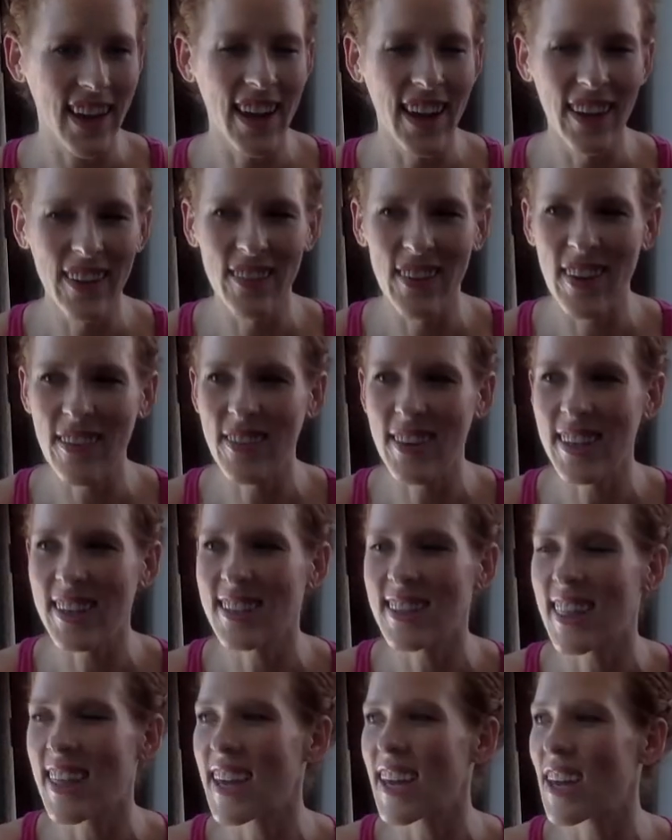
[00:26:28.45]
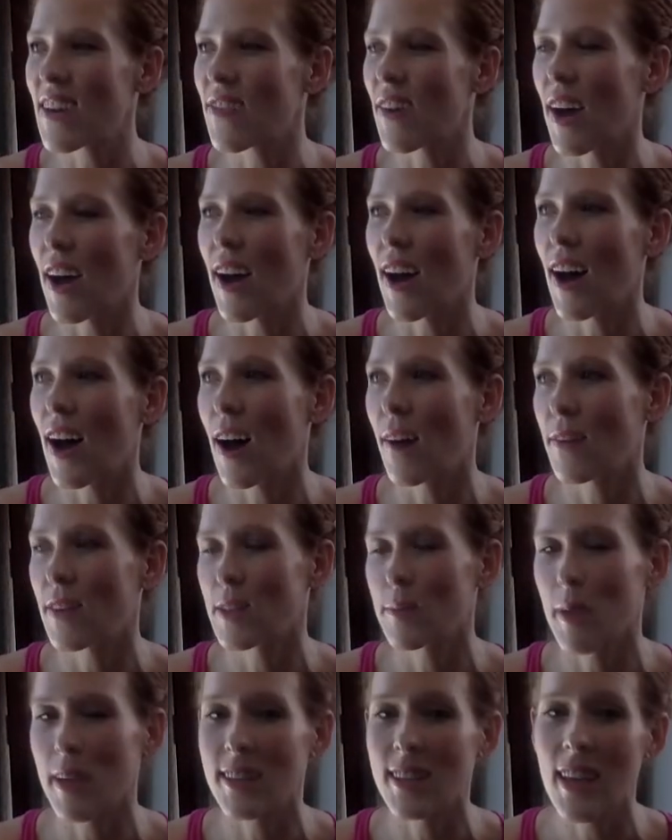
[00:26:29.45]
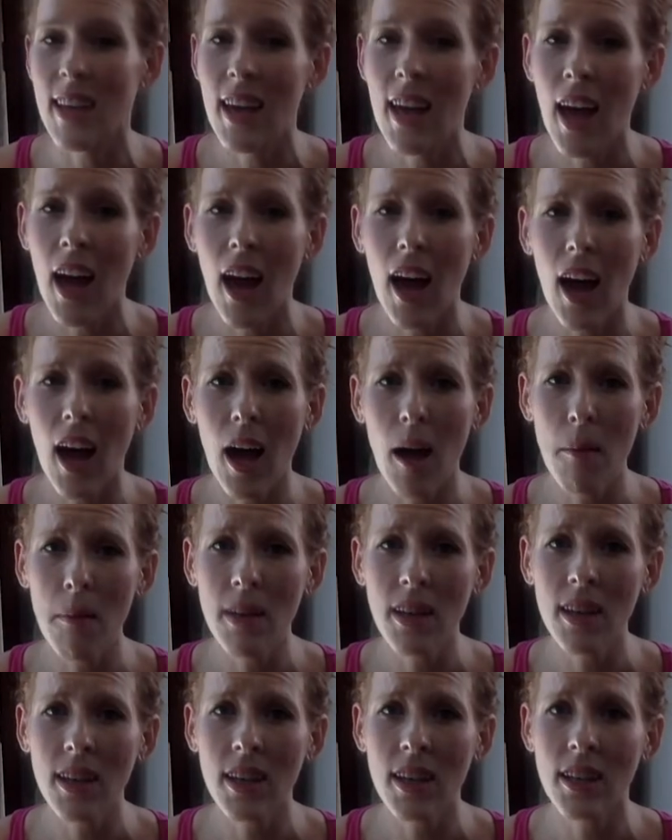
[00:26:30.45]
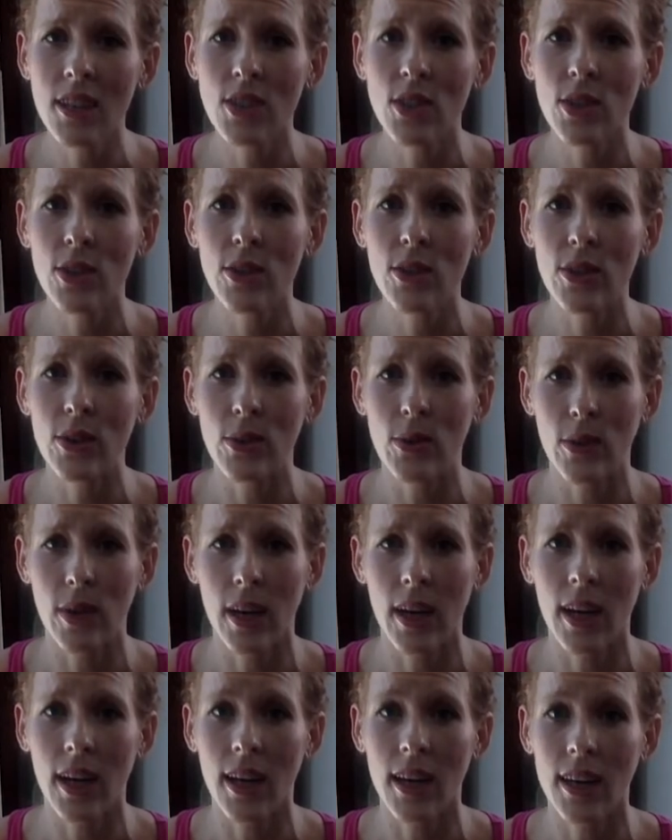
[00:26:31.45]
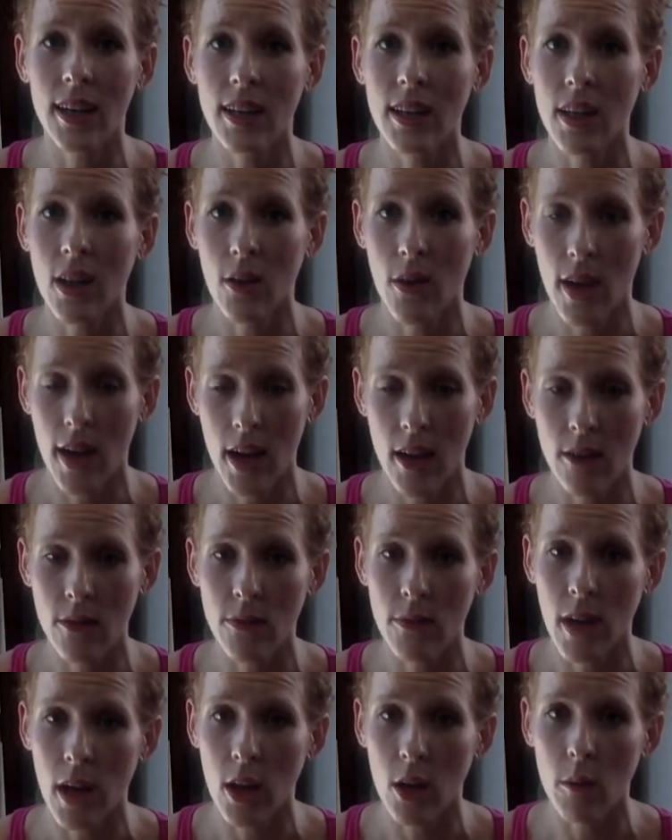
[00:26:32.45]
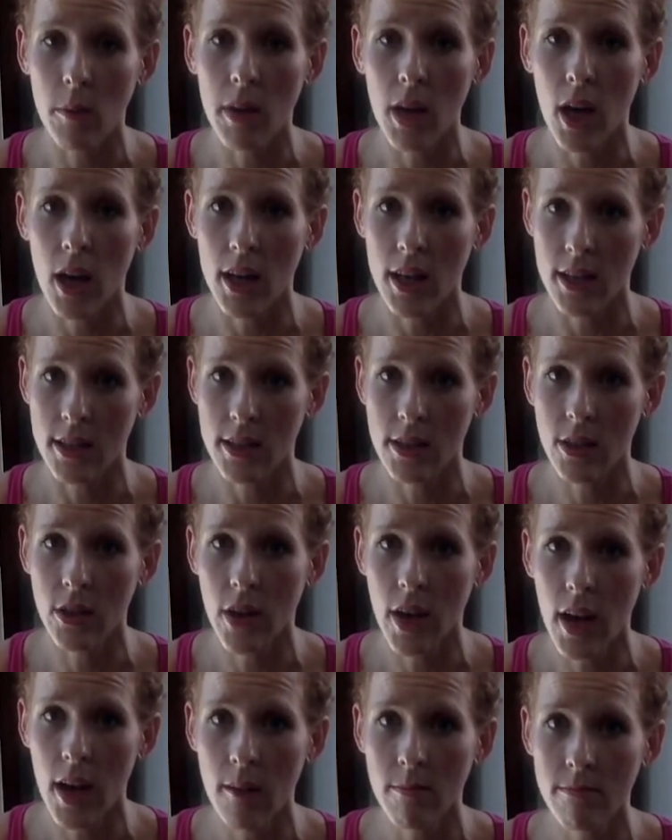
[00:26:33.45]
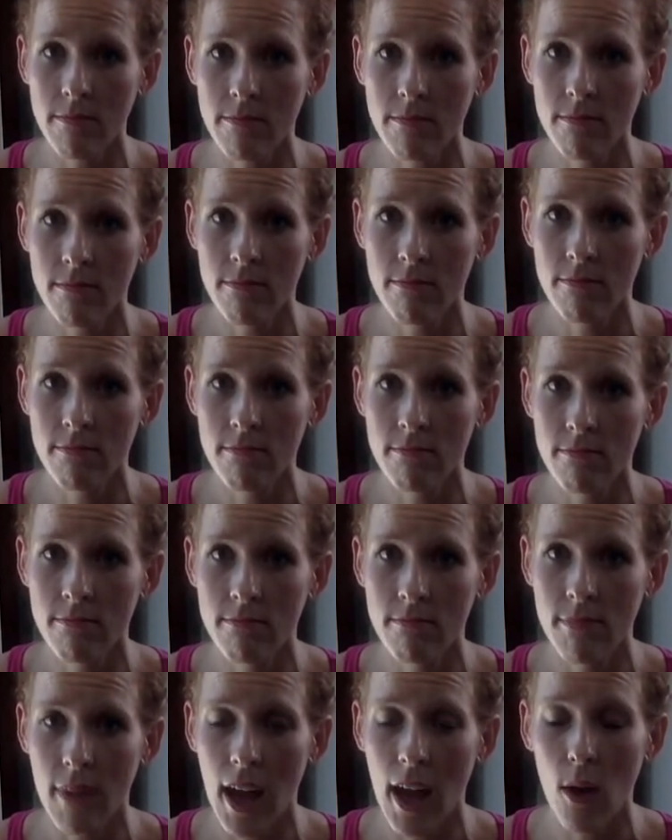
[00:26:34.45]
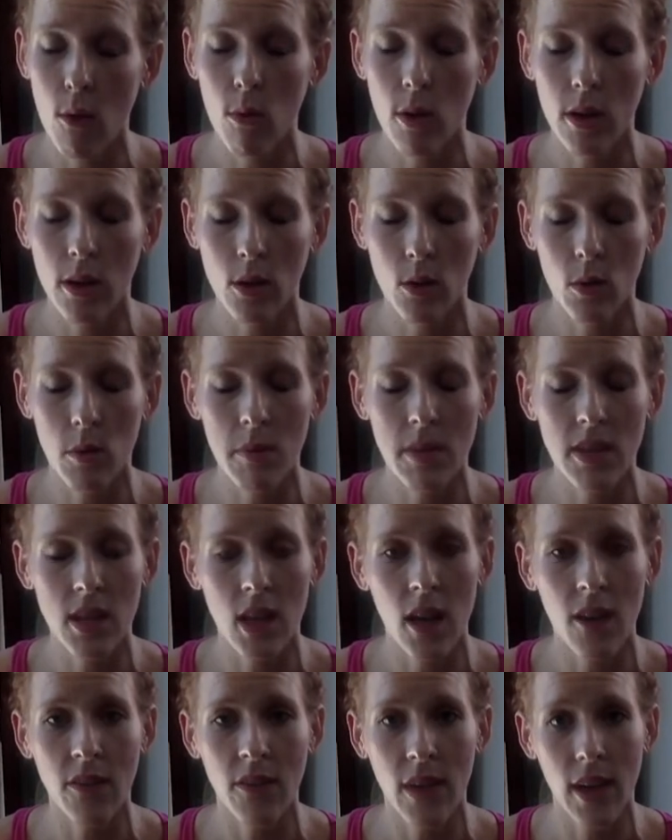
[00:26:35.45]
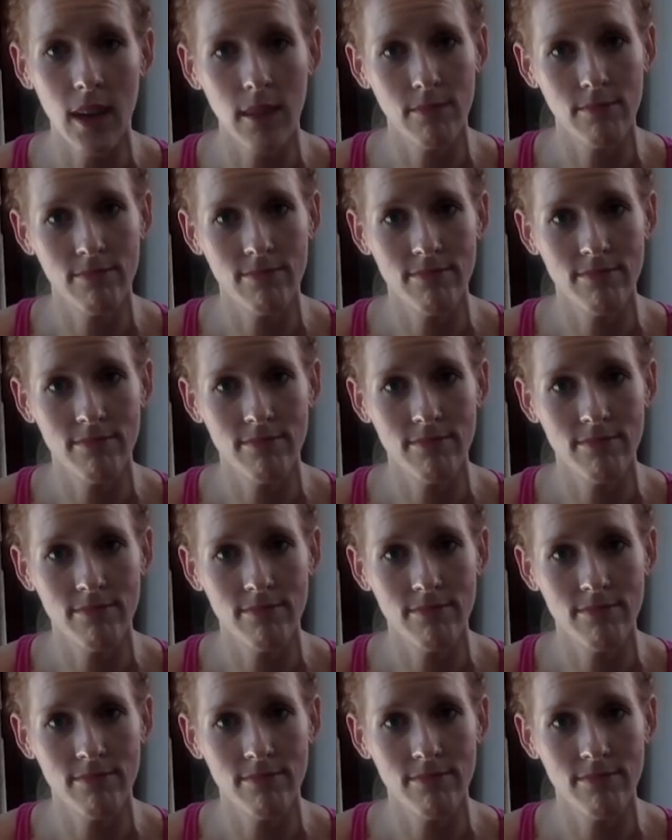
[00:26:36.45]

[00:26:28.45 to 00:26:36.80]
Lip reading: Made me think of Office Space. I'm going to need you to go ahead and follow me on Instagram at WonderWoman.fit.